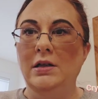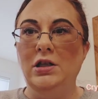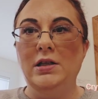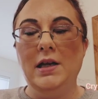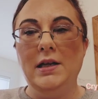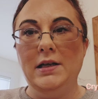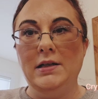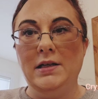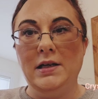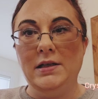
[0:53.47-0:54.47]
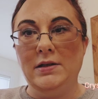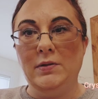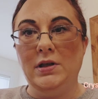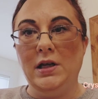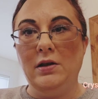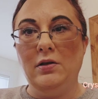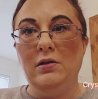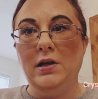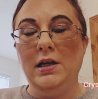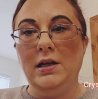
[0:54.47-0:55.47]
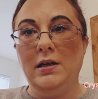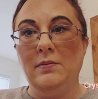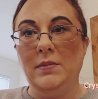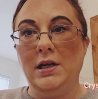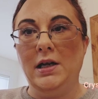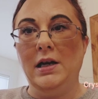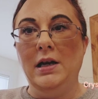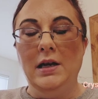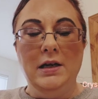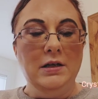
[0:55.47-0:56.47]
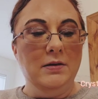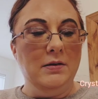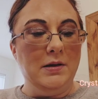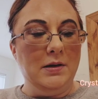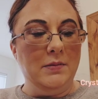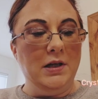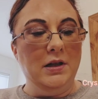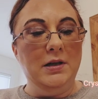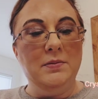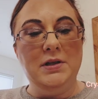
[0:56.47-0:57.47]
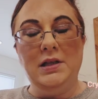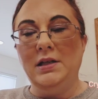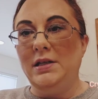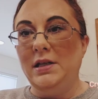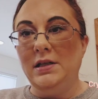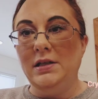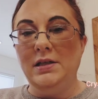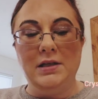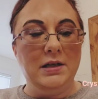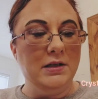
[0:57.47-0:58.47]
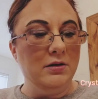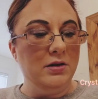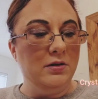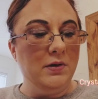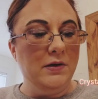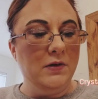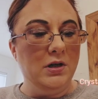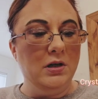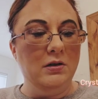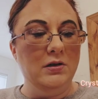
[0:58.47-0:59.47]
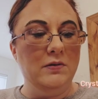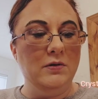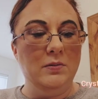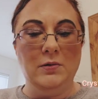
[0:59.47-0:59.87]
just kind of test what they look like on my lips, like the tints, because there's 3 different colors for the